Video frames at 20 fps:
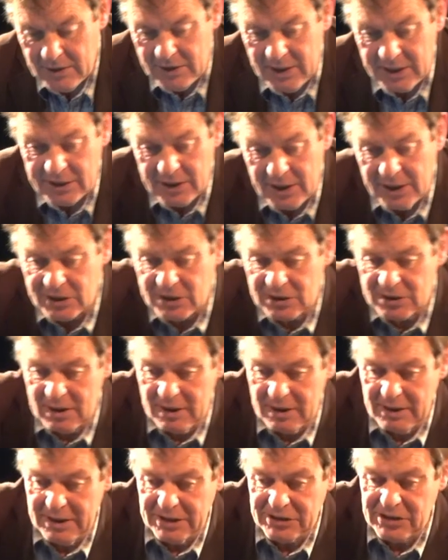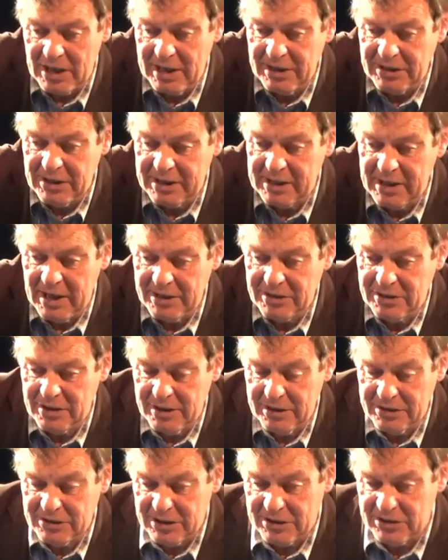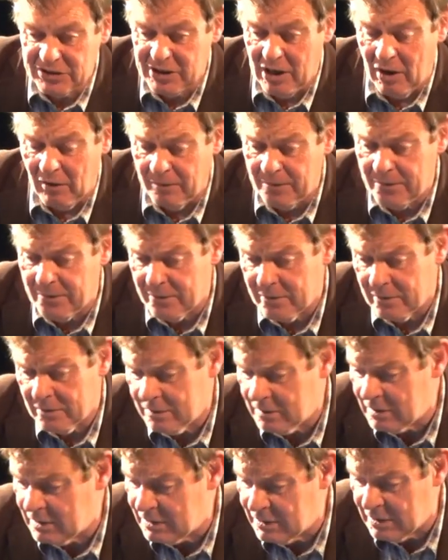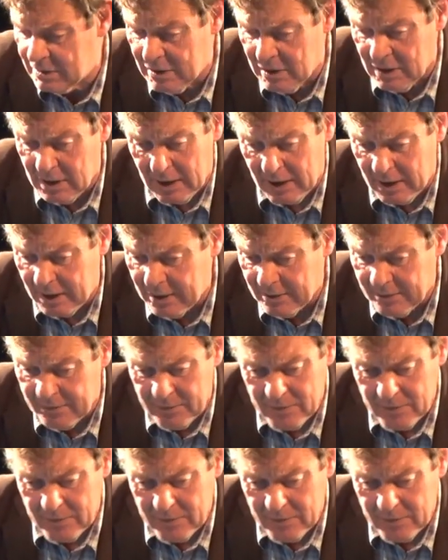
this, this indicator is self uh,